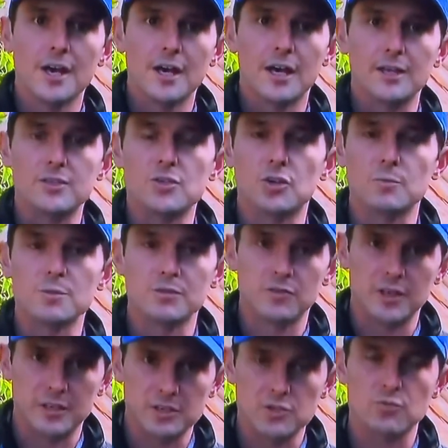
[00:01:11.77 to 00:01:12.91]
uh, in terms of
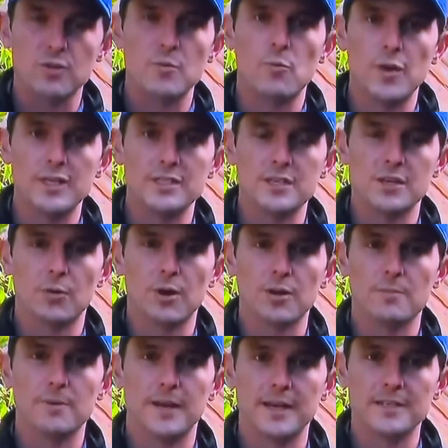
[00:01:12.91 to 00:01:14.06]
the extreme wind here on
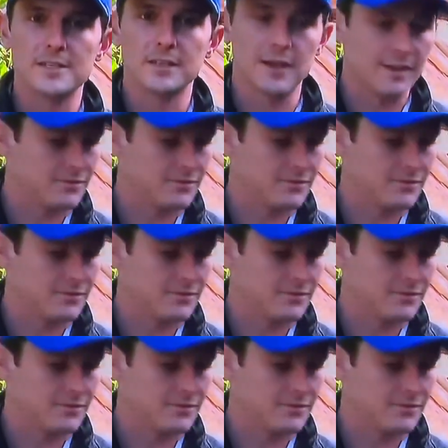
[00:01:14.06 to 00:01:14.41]
the peninsula.